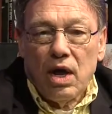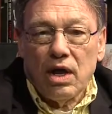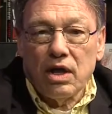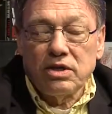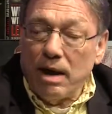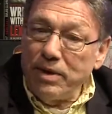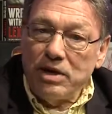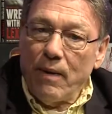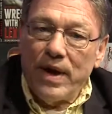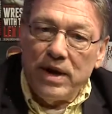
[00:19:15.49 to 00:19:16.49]

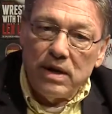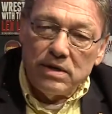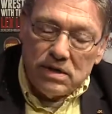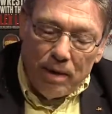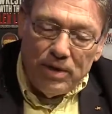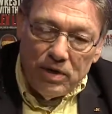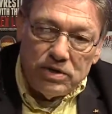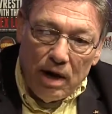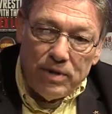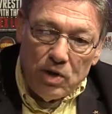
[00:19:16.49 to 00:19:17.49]

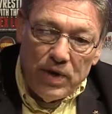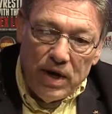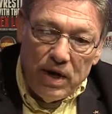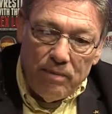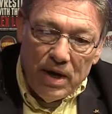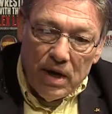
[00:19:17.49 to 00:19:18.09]
WWE,